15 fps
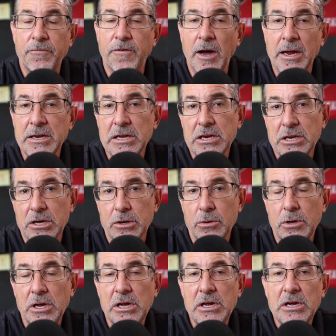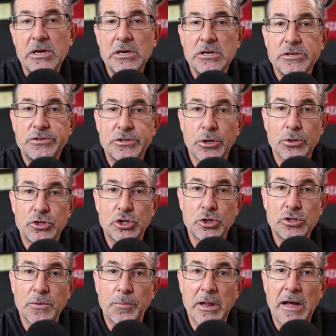finding you. So
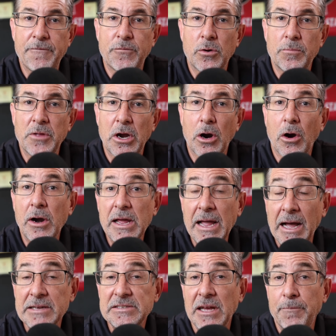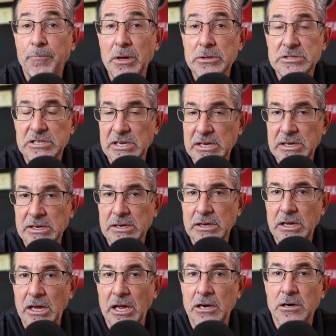choose a platform that already has that built in,
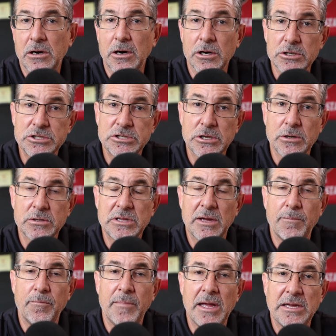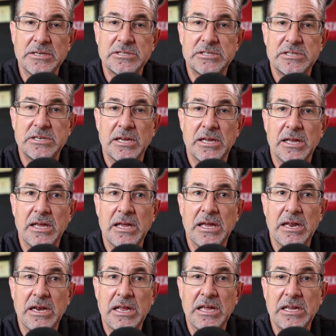and also that makes
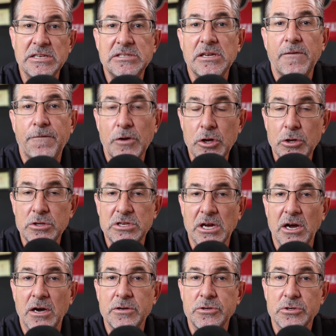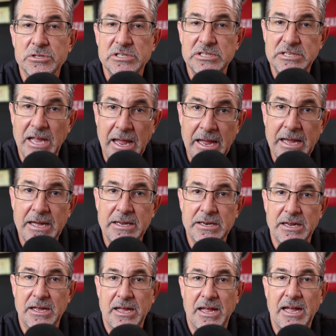it easy for you to
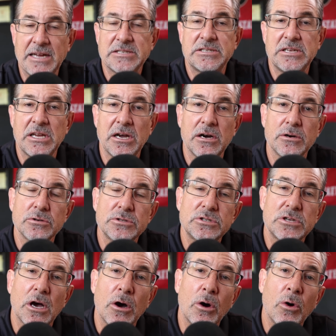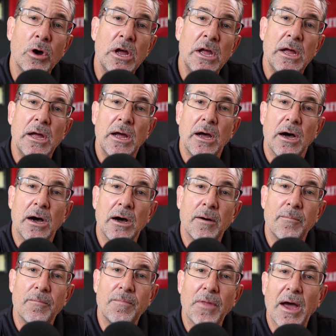understand SEO. So
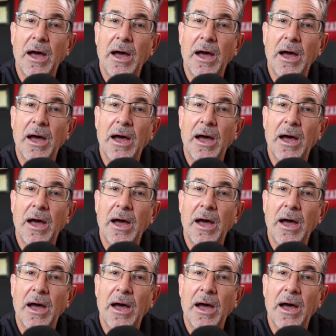I'm